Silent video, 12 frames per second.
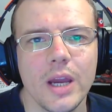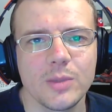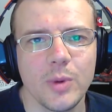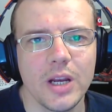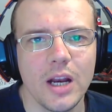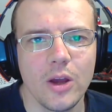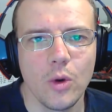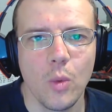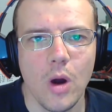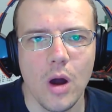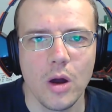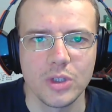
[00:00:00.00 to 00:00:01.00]
it's been a little
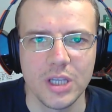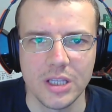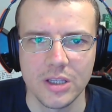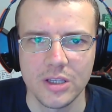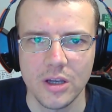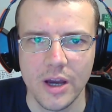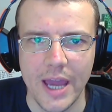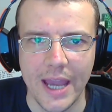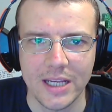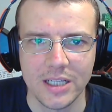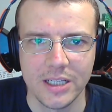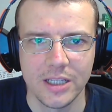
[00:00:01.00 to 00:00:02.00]
while since I
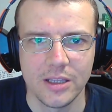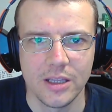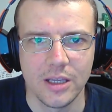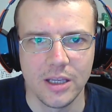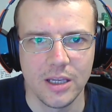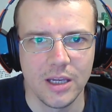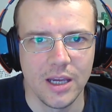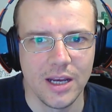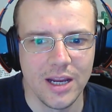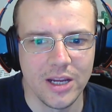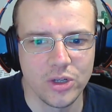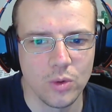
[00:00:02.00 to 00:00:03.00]
actually did the
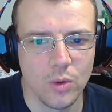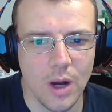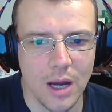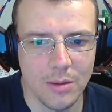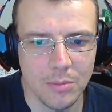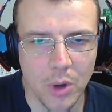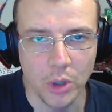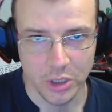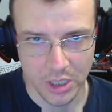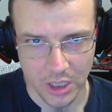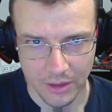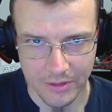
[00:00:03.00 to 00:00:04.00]
initial
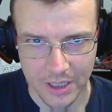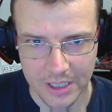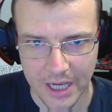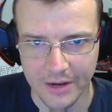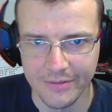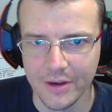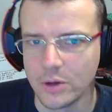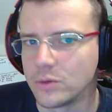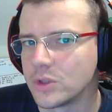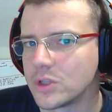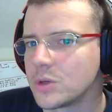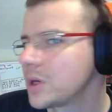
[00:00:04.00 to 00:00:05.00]
unboxing of these
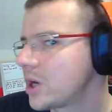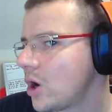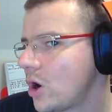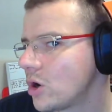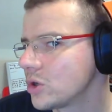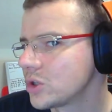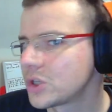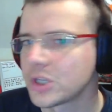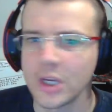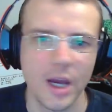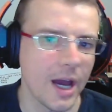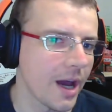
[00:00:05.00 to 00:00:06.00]
headphones
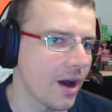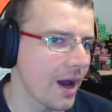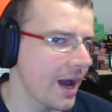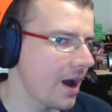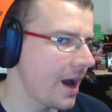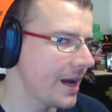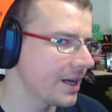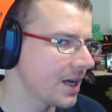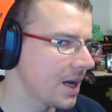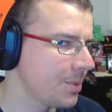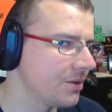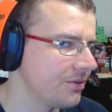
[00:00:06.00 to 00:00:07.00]
because I had a
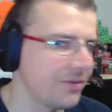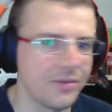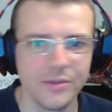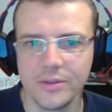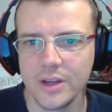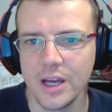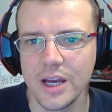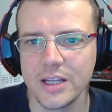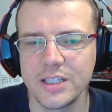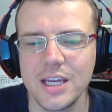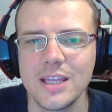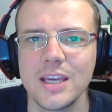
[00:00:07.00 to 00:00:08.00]
couple of
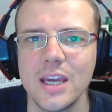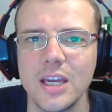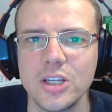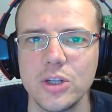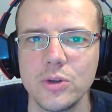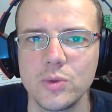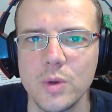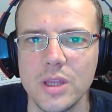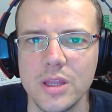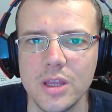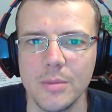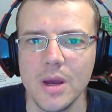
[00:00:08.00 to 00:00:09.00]
teething issues
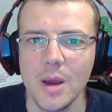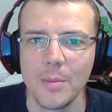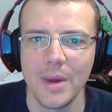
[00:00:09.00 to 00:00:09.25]
with them,